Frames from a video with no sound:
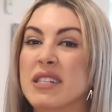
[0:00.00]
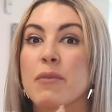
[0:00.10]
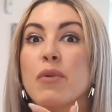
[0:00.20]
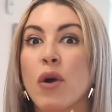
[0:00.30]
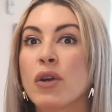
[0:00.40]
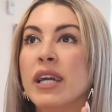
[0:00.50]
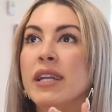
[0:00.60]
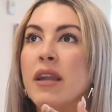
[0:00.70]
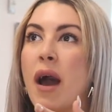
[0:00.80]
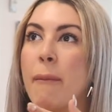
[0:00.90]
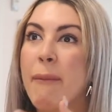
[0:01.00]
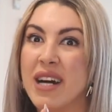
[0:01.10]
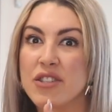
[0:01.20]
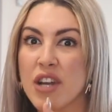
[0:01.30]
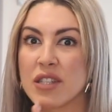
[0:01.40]
broken
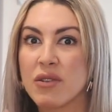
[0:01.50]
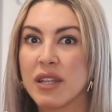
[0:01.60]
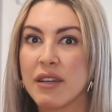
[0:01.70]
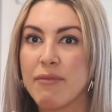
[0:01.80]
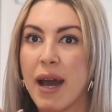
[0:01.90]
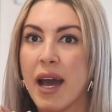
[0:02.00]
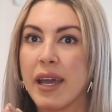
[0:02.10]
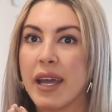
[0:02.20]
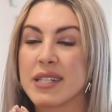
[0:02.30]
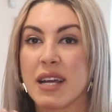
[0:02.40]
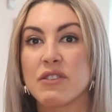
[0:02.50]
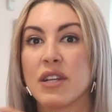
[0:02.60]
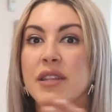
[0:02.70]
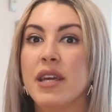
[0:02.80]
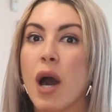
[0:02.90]
mantra to live by. It's
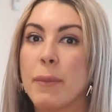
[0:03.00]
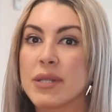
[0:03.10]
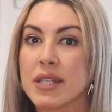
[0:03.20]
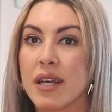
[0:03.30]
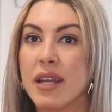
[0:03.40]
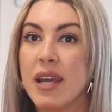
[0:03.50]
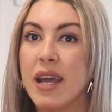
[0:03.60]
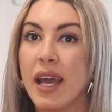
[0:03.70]
actually the opposite.